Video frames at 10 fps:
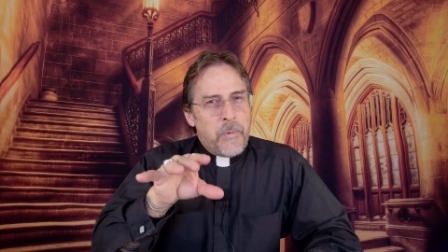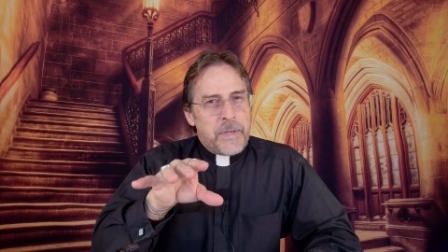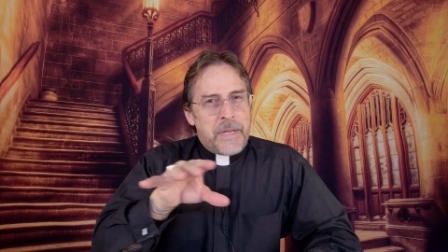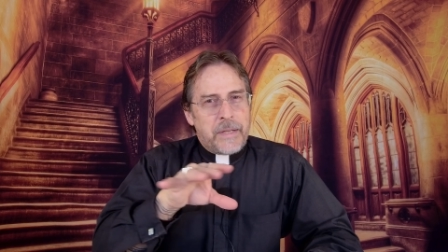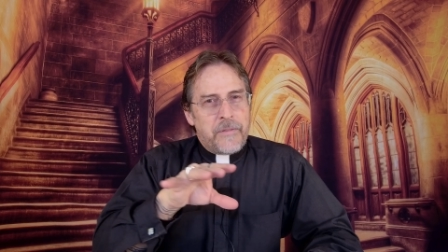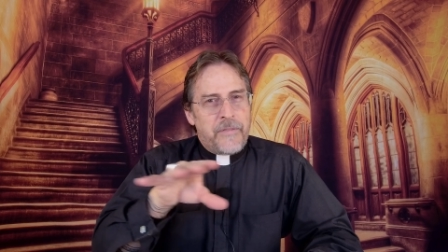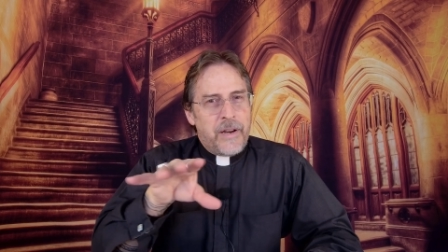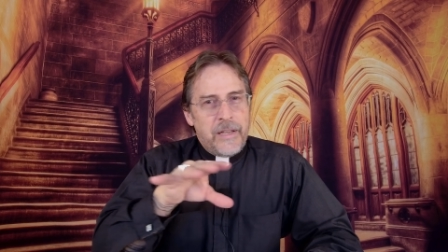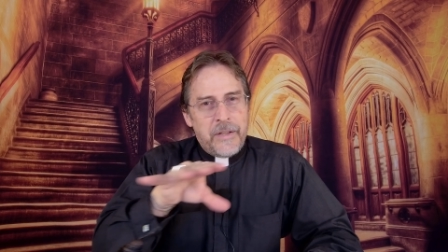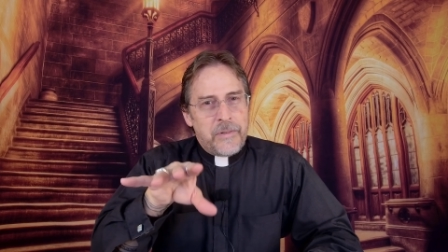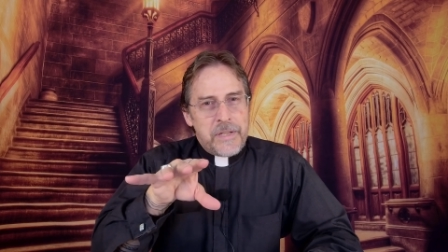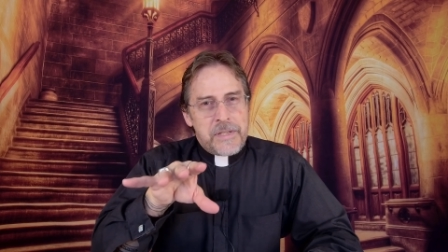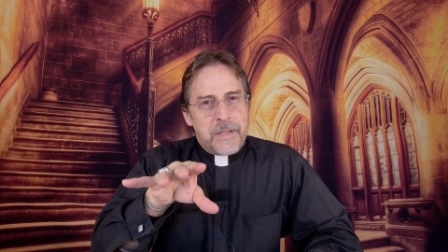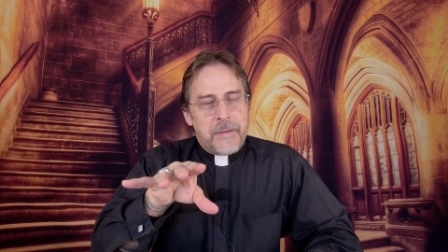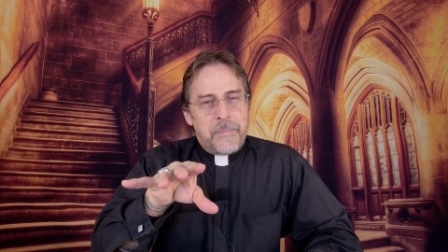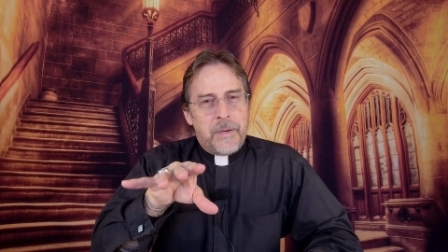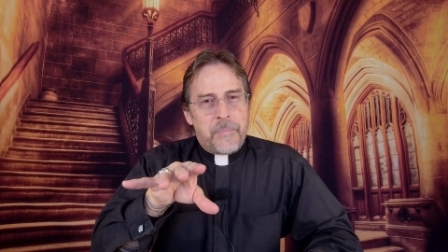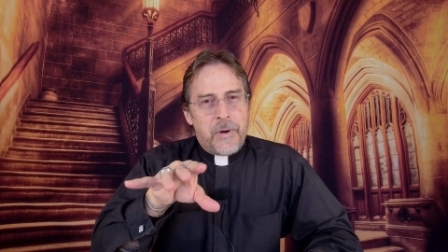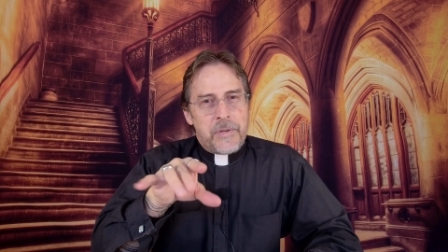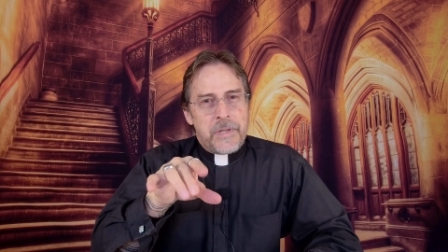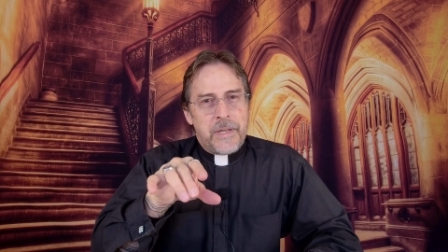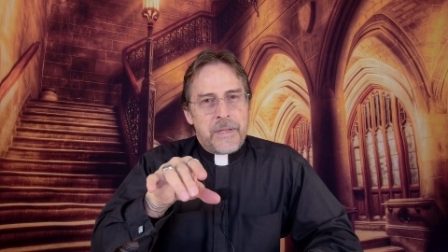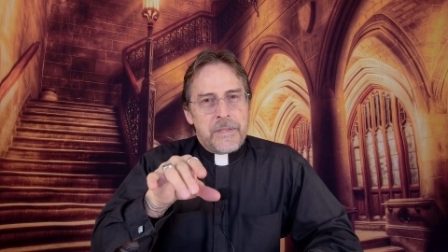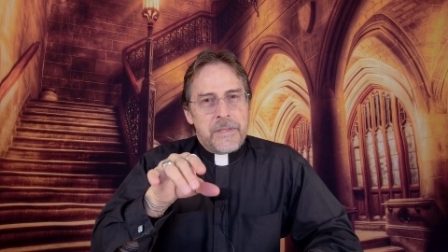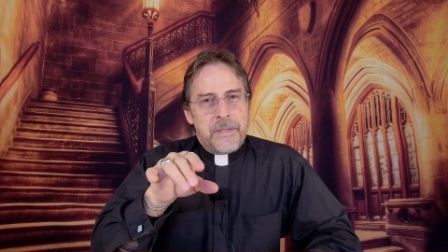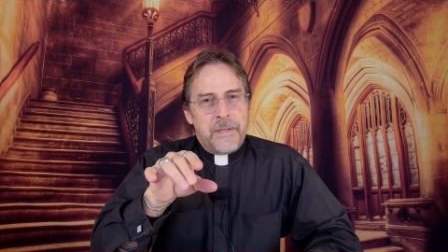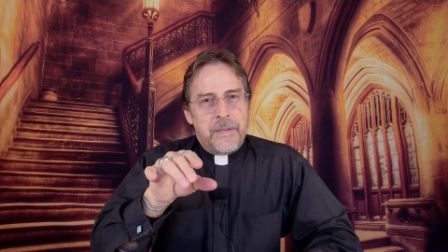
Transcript: want to take the very legalistic approach to this,